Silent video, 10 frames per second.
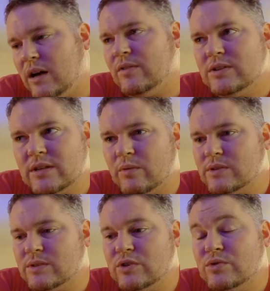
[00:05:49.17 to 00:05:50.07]
Obviously I
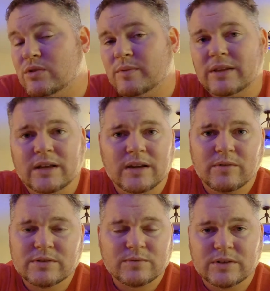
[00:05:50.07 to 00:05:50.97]
wasn't YouTubing then. I
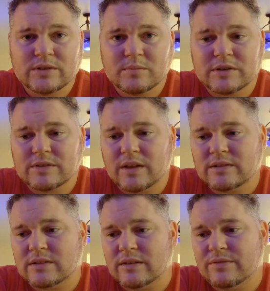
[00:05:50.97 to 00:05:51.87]
wasn't really doing much of
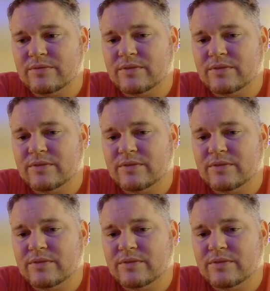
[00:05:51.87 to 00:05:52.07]
that stuff,